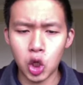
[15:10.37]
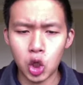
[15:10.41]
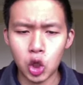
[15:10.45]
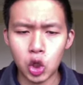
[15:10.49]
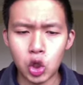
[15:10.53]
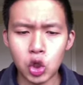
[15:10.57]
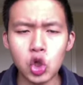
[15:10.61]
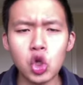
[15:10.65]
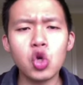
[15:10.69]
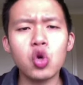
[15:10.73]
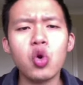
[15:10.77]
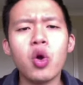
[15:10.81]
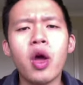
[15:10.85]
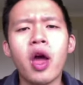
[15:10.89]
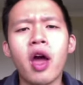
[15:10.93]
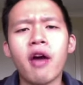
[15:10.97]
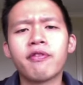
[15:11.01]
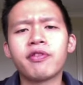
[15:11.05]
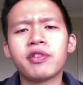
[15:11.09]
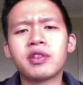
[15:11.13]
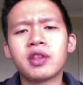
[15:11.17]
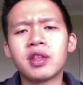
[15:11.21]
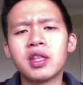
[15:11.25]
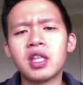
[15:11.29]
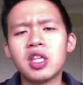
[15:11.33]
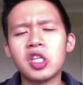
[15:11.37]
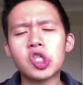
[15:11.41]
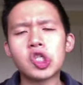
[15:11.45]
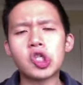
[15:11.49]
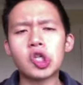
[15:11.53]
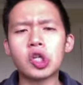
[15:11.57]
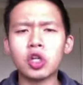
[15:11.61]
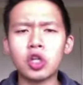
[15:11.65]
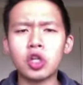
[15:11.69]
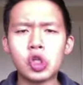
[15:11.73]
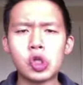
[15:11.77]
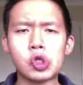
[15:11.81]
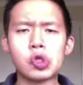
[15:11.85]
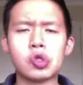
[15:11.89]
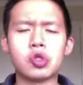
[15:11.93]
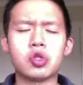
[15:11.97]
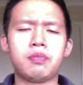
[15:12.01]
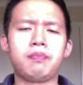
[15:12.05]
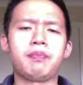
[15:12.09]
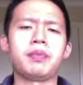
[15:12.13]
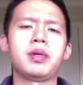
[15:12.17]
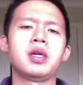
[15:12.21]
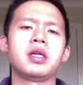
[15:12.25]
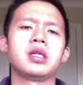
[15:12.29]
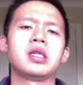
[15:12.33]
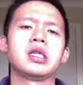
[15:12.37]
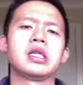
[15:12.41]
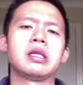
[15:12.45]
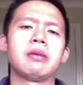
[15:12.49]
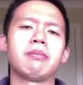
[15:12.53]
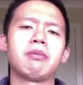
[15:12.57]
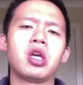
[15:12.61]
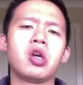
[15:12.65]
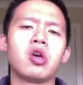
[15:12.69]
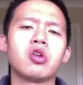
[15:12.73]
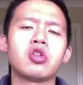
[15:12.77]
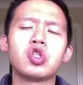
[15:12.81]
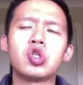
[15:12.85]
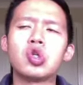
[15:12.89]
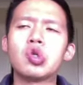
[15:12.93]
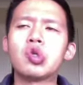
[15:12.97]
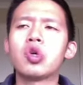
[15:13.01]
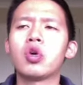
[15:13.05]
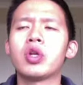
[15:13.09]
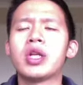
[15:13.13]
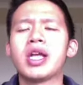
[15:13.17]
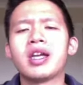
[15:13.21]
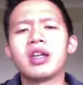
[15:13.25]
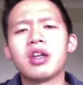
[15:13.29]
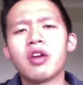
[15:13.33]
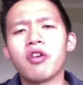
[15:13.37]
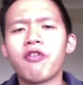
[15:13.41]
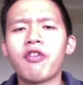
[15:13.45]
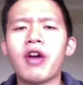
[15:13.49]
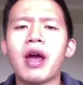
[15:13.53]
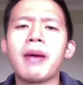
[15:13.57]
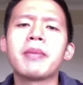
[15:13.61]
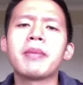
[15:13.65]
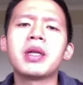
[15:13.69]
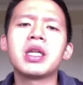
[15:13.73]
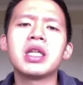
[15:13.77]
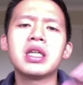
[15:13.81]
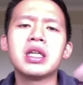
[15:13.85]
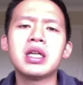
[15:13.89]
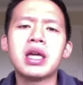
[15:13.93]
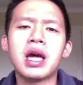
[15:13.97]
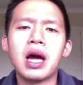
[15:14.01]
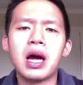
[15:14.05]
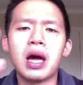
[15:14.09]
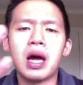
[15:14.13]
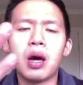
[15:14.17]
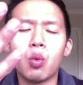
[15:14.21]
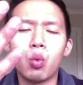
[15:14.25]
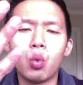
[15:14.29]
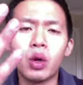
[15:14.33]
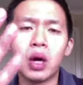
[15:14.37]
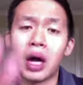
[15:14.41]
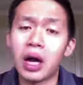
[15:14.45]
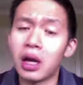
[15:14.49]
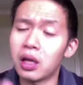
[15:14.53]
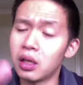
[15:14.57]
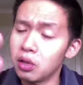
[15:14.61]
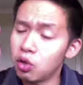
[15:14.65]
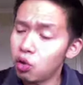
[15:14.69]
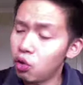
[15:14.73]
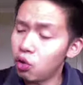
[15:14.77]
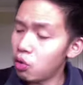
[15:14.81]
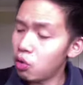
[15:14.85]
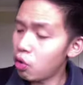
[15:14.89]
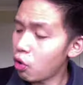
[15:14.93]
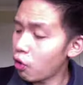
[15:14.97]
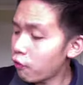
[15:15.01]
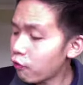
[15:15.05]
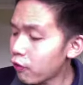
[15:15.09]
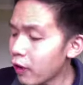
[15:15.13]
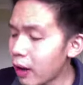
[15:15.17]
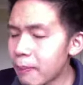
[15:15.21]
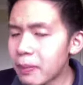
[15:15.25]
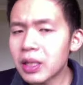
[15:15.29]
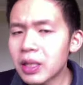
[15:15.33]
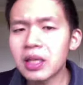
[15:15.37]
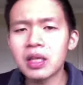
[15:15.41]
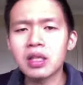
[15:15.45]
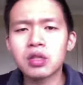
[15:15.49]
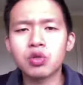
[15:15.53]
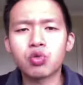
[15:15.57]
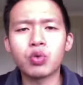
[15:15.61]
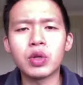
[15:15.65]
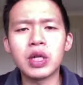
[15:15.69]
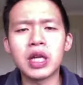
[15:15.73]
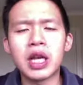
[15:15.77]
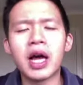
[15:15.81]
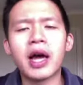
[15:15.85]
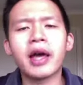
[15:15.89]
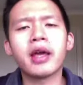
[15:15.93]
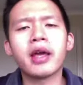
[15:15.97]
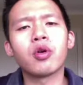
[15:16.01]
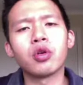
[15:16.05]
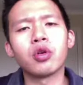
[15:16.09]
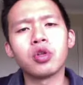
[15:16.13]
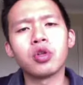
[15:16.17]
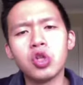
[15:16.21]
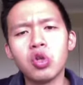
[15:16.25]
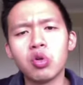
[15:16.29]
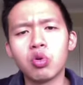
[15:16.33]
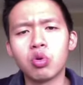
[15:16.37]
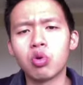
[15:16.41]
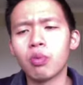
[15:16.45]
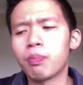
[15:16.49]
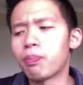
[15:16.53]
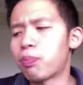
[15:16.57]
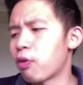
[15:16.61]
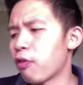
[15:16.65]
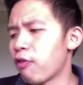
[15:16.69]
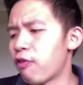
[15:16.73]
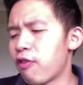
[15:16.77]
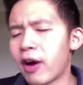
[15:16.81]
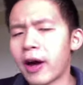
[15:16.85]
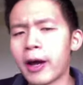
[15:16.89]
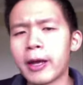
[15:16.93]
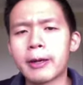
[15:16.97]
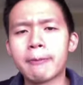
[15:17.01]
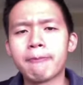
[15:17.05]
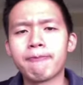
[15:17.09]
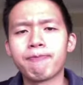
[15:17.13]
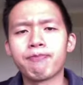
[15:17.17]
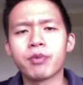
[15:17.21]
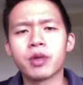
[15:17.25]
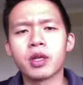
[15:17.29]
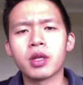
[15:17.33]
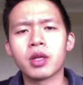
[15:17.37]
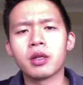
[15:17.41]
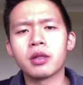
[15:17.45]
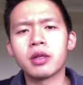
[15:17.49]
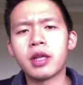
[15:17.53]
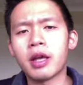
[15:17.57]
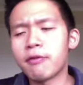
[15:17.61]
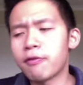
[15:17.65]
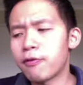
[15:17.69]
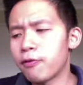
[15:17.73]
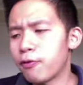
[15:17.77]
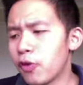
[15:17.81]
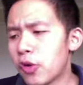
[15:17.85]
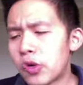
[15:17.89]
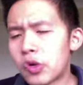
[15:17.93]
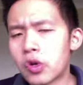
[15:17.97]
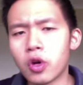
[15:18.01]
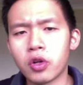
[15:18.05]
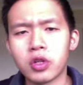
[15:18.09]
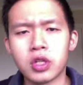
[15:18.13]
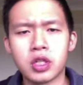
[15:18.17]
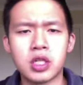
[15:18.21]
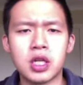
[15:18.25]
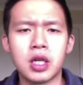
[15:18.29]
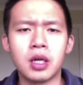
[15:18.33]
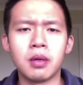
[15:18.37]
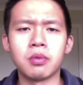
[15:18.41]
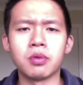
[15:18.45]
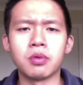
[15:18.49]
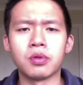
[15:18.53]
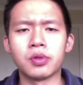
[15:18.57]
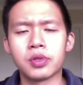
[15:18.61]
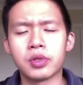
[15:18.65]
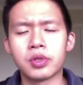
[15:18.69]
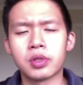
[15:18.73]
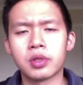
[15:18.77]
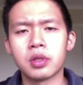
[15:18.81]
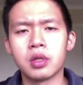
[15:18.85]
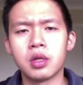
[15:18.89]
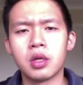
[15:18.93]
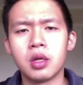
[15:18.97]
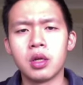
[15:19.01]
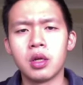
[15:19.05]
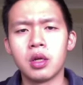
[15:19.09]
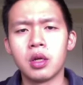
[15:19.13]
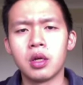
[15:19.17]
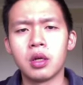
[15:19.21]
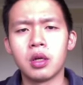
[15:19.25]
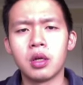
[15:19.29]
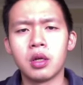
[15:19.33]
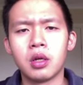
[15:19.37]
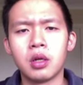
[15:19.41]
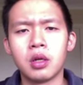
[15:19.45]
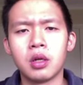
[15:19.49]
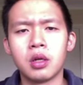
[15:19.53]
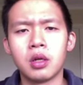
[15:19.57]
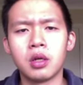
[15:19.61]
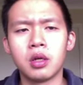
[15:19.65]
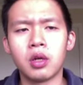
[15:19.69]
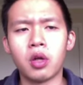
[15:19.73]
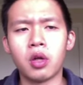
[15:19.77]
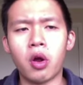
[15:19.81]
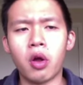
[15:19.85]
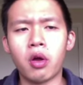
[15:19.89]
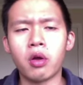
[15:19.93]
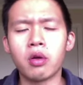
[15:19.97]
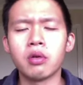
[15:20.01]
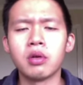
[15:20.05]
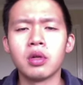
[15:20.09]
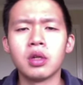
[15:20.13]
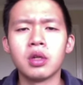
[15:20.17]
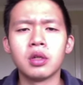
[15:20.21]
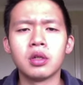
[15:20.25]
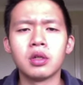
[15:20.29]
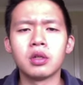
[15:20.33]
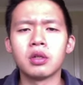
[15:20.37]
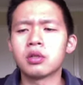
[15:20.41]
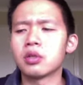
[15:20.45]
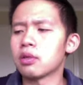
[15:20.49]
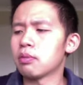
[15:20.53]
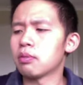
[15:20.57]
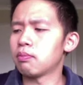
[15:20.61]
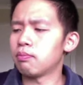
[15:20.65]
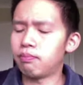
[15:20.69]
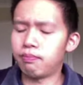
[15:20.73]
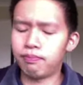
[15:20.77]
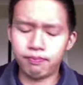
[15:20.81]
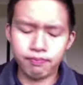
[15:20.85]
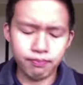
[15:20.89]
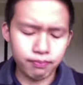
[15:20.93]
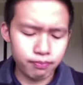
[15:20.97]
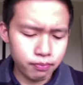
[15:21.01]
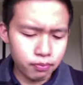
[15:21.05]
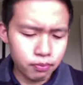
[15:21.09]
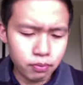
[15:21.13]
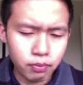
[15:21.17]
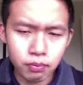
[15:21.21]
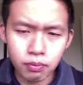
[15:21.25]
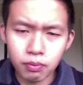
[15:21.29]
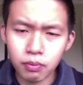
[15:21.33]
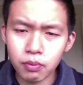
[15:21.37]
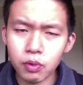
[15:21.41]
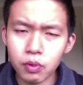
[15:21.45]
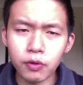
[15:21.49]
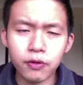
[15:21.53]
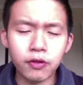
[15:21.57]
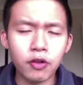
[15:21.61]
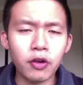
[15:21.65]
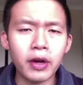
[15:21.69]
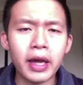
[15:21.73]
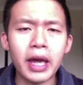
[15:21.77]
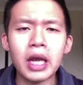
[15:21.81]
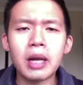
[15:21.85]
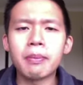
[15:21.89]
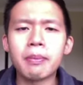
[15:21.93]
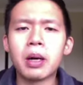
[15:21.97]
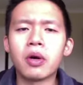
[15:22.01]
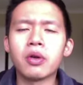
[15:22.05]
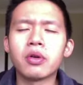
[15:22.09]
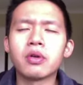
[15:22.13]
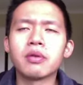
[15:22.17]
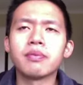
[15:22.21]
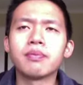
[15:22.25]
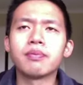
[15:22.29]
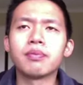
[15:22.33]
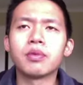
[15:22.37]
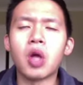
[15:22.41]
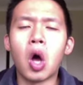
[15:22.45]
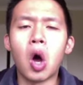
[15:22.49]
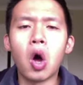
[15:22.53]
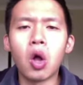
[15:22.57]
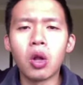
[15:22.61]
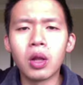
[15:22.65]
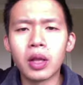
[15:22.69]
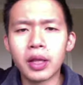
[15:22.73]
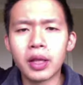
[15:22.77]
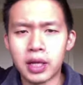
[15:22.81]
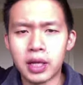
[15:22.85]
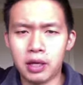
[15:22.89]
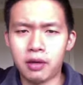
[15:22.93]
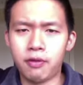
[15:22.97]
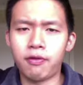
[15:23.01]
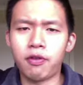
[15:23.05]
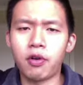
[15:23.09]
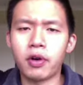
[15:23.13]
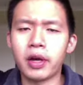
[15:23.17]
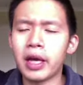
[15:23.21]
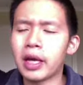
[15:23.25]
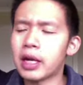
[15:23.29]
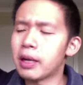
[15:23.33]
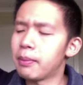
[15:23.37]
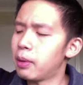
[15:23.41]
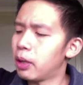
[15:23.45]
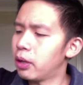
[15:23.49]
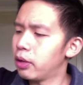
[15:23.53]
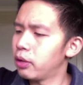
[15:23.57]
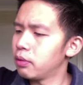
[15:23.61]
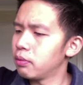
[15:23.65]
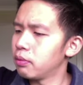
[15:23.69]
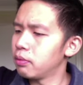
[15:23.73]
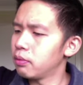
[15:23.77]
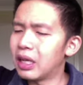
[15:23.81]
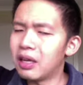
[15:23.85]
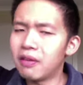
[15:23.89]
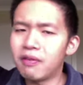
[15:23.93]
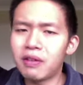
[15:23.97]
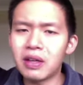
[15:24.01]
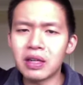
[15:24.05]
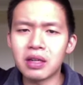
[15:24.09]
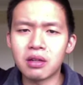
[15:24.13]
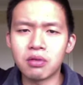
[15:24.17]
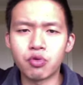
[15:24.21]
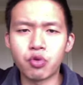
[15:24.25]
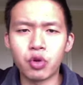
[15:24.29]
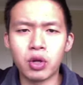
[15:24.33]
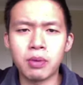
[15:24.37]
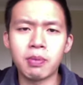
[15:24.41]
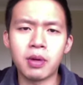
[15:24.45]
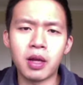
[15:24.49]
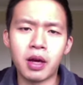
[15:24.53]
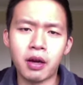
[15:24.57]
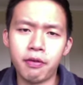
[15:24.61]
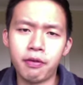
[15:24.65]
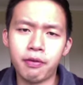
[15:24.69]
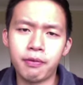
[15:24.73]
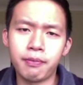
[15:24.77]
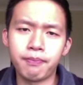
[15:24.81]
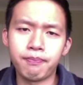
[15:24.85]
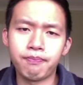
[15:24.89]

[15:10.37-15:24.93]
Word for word: you have this huge burden because you know that your family, uh, you, your family is relying on you to provide them food on the tables, you know. So forget about holiday, forget about living the dream life.